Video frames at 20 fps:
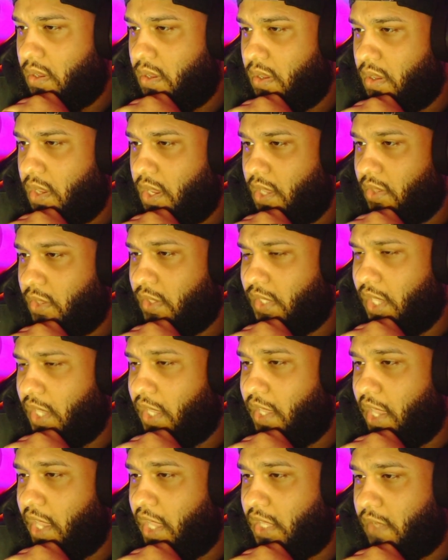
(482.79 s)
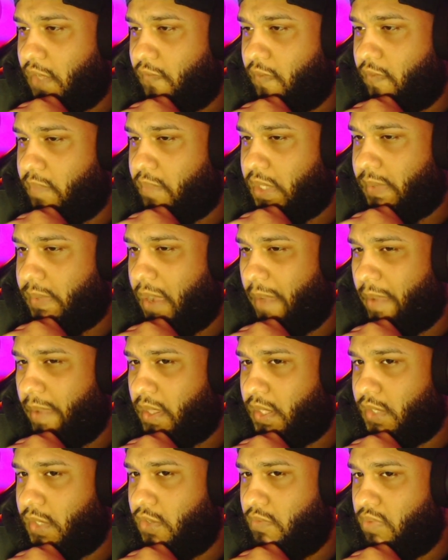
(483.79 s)
It looks like he takes it from Spider-Man's
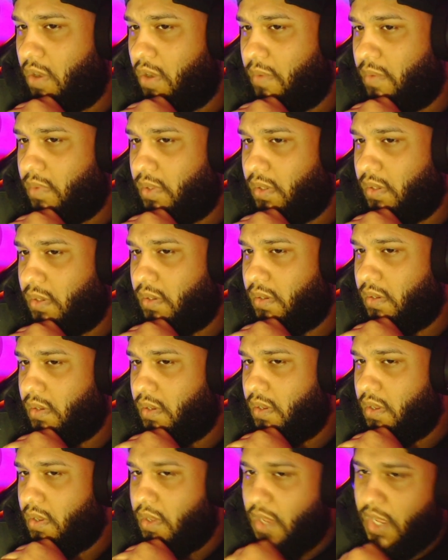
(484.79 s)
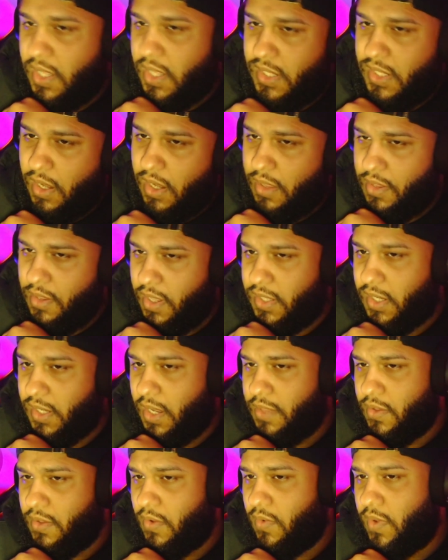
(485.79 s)
suit, probably. Because his
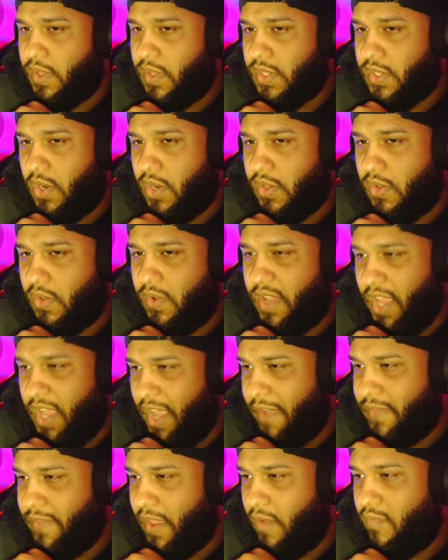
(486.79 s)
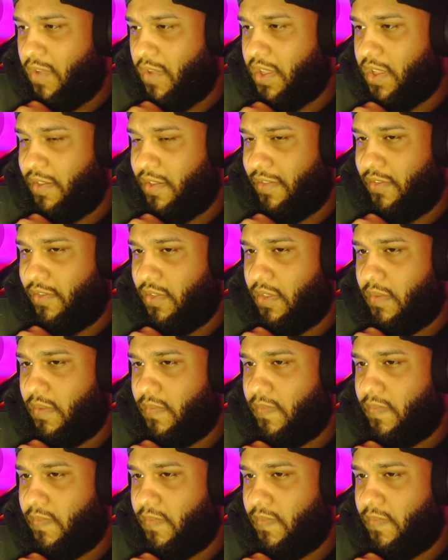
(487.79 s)
other ones don't have that red tint to them.